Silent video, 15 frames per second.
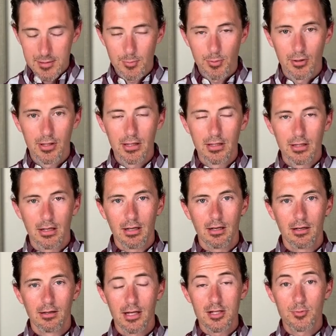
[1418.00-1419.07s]
pretty
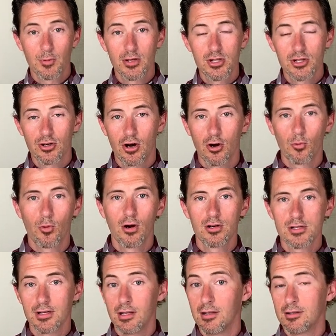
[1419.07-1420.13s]
strong
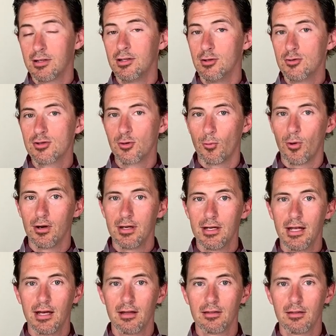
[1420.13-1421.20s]
words there to use the word
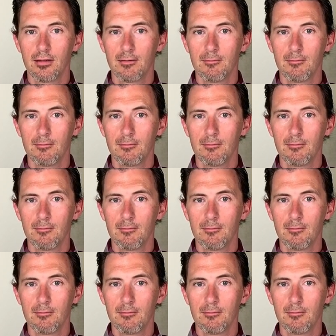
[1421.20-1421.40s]
death.